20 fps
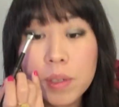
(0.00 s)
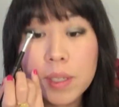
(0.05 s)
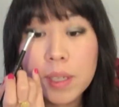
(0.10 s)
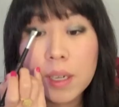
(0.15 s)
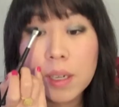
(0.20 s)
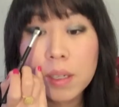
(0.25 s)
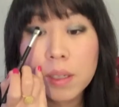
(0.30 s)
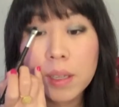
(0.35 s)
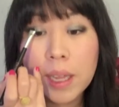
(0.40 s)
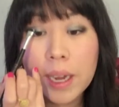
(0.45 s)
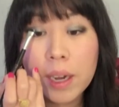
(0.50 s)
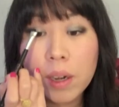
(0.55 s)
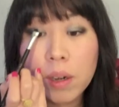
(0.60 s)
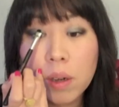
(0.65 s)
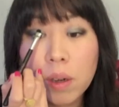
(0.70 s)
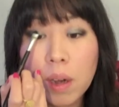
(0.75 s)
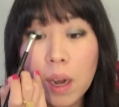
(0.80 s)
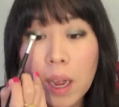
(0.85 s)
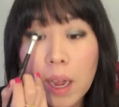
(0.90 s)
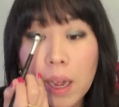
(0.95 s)
just gonna
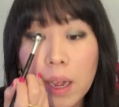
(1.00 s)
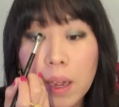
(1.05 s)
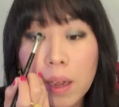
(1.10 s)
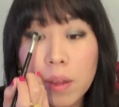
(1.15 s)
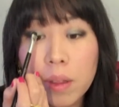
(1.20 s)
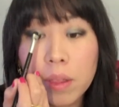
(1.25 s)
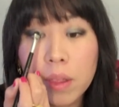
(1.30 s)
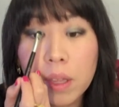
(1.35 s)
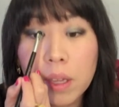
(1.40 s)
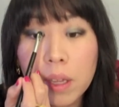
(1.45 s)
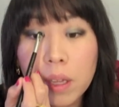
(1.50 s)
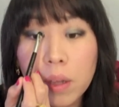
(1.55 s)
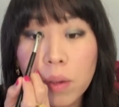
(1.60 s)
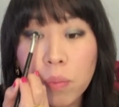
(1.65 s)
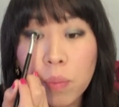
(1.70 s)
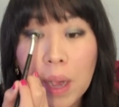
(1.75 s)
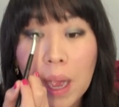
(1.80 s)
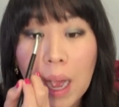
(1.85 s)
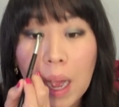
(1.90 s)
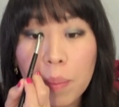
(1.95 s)
layer uh,
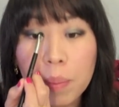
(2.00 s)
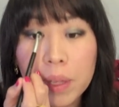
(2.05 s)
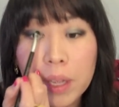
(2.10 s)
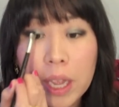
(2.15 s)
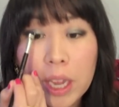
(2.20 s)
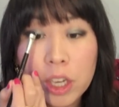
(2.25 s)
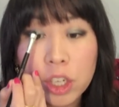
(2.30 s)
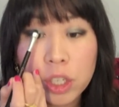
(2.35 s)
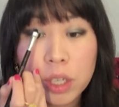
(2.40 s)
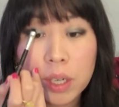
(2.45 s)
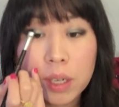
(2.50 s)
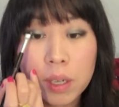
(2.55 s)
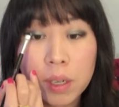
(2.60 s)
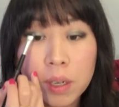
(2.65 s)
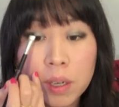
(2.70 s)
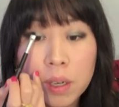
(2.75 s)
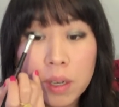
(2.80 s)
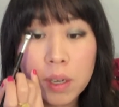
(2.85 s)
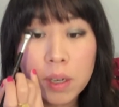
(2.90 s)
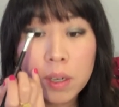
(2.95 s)
the wet application
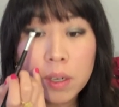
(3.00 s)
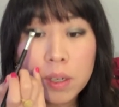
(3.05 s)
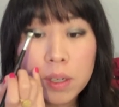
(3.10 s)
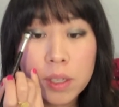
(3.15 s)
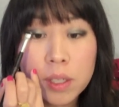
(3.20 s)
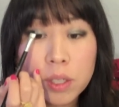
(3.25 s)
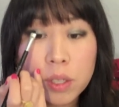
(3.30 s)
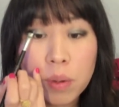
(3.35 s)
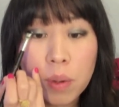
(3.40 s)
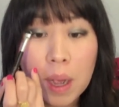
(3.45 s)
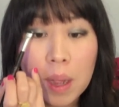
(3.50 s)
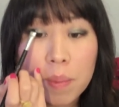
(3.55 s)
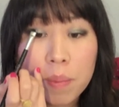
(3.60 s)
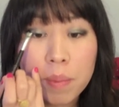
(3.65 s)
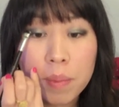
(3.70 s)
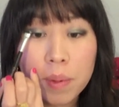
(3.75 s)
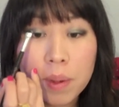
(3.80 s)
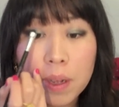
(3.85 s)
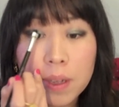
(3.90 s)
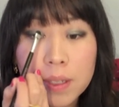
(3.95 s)
so I'm
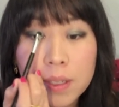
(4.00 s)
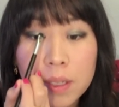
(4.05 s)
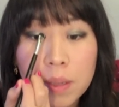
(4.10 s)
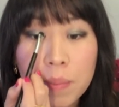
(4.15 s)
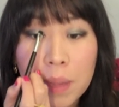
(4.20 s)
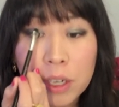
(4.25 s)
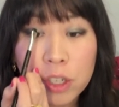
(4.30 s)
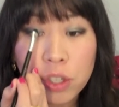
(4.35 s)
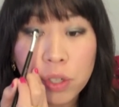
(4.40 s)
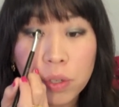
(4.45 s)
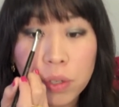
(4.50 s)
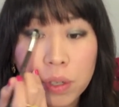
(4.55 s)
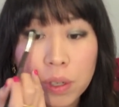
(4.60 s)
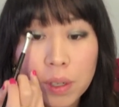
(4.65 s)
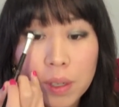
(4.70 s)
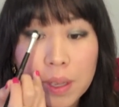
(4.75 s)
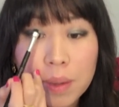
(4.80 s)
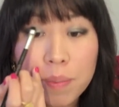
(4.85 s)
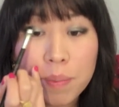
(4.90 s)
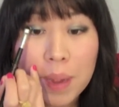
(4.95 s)

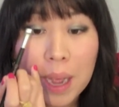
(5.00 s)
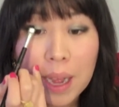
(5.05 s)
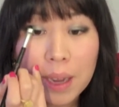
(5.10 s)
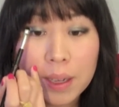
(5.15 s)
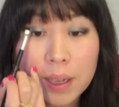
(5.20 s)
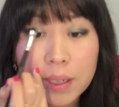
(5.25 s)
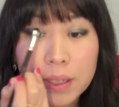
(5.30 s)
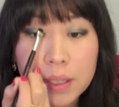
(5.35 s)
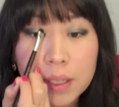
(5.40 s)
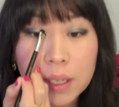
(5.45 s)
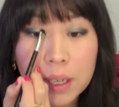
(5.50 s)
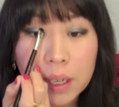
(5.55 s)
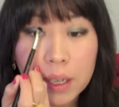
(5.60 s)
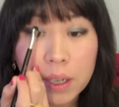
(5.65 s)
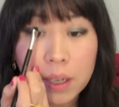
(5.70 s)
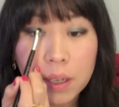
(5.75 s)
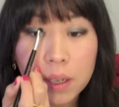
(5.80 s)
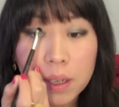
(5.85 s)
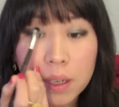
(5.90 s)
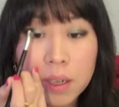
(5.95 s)
symmetrical and balanced
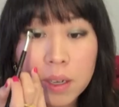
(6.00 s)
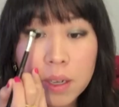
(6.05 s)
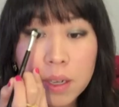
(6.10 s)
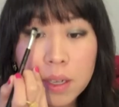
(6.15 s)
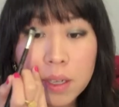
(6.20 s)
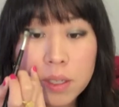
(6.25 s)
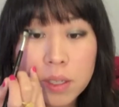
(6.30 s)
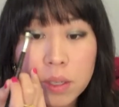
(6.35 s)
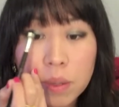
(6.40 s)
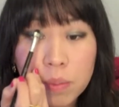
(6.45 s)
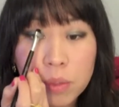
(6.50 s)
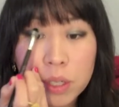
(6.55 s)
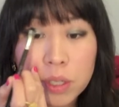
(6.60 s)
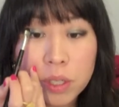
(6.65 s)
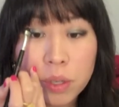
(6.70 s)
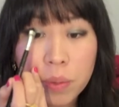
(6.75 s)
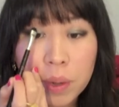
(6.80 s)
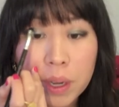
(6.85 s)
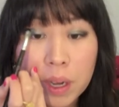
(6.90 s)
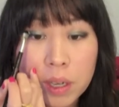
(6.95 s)
here. So I'm
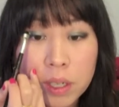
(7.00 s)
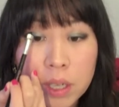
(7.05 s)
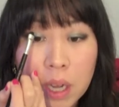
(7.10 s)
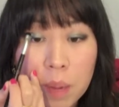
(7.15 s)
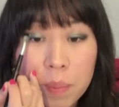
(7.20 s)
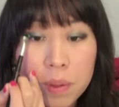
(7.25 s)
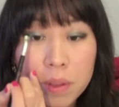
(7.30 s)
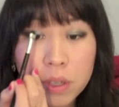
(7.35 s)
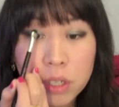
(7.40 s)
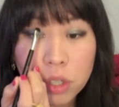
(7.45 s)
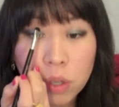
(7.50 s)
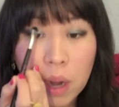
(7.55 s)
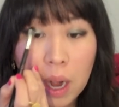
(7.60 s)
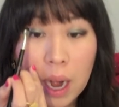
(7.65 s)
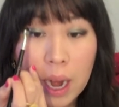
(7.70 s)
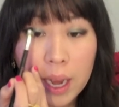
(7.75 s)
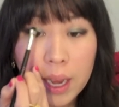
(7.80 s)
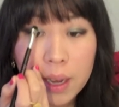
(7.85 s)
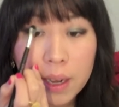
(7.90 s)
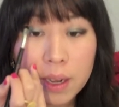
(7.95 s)
just going on top of the
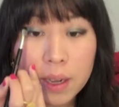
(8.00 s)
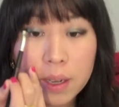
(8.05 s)
dry.